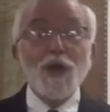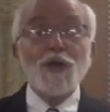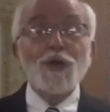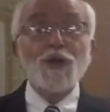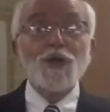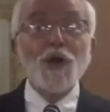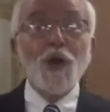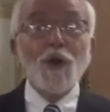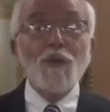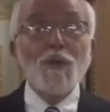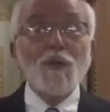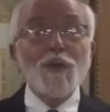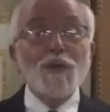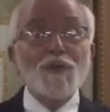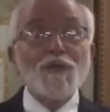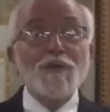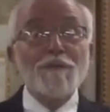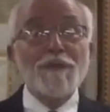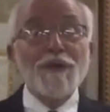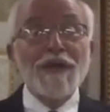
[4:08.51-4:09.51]
no
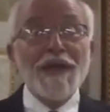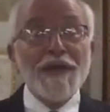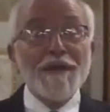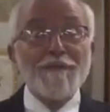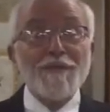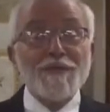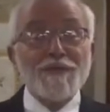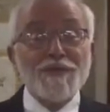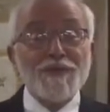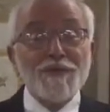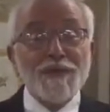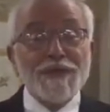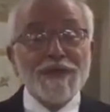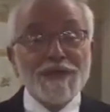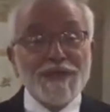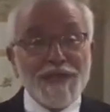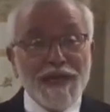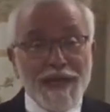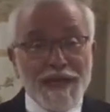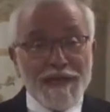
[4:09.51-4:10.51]
one would be able to
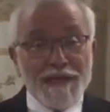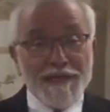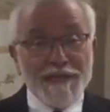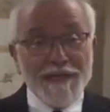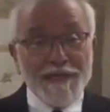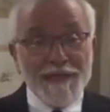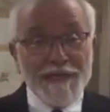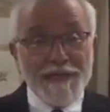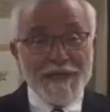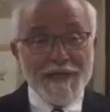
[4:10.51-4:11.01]
withstand